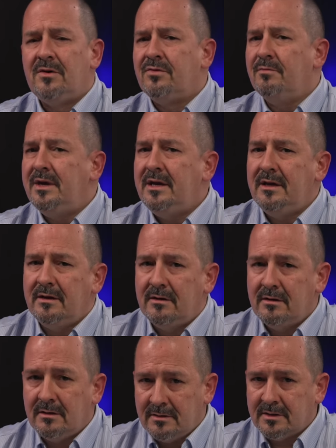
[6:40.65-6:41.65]
For me,
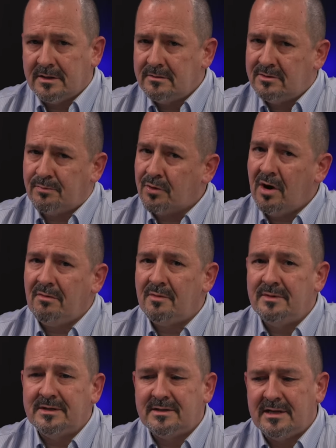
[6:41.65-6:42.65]
look, the
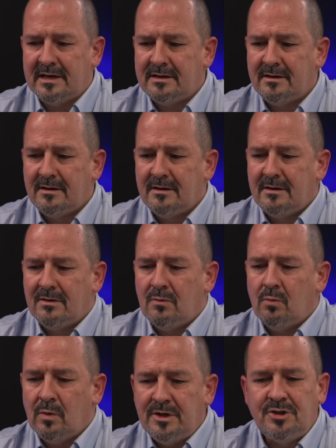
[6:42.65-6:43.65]
problem is that
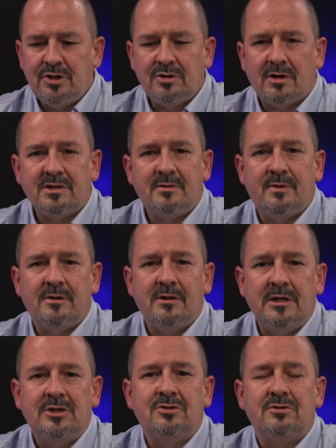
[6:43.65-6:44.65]
when she talks about
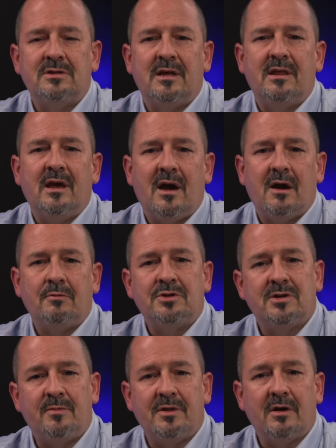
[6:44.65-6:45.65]
the issues that they had with
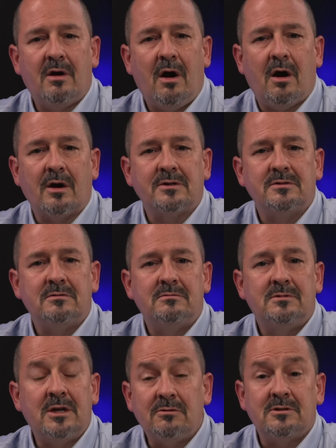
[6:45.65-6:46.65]
some of the cars,
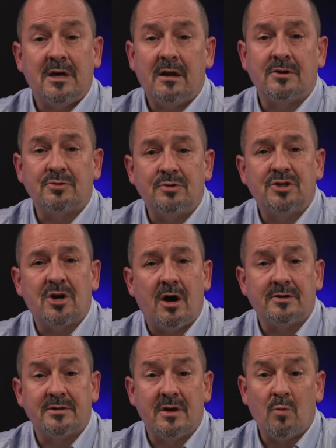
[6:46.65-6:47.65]
they don't tell us which
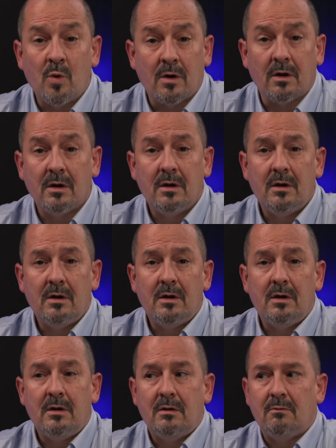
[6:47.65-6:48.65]
cars they were.
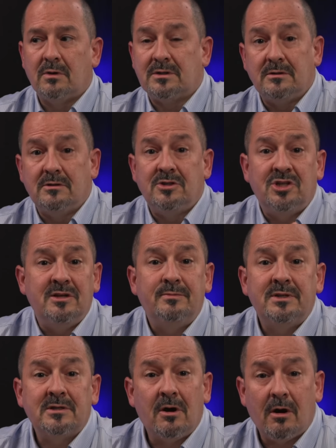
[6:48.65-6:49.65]
Was it the
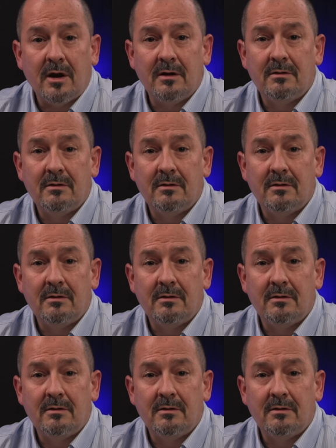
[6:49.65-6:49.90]
cheapest car?